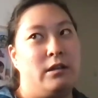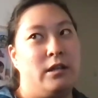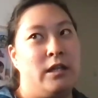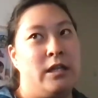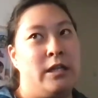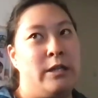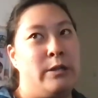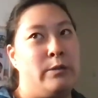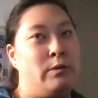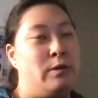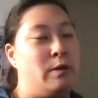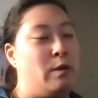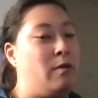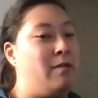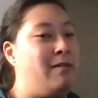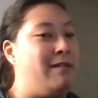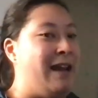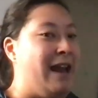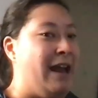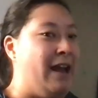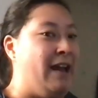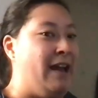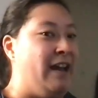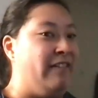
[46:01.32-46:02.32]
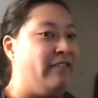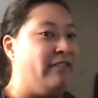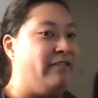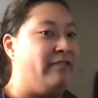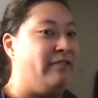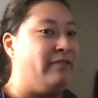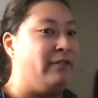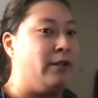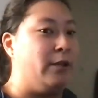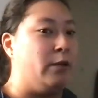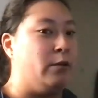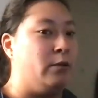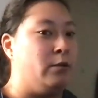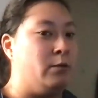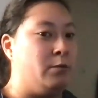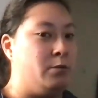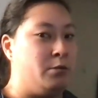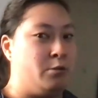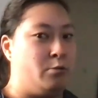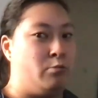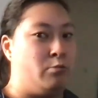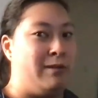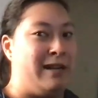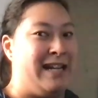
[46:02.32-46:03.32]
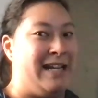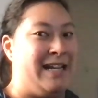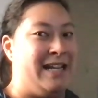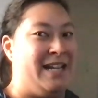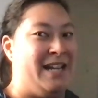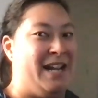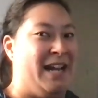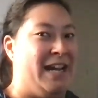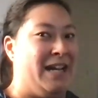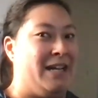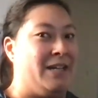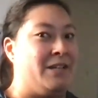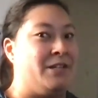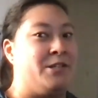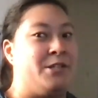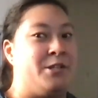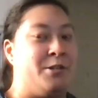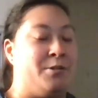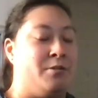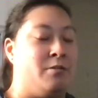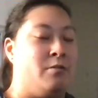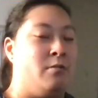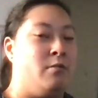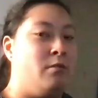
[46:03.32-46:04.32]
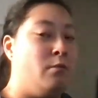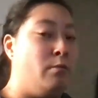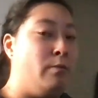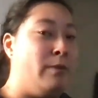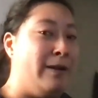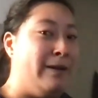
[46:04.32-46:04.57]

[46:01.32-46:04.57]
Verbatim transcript: you don't have those weighing attitudinal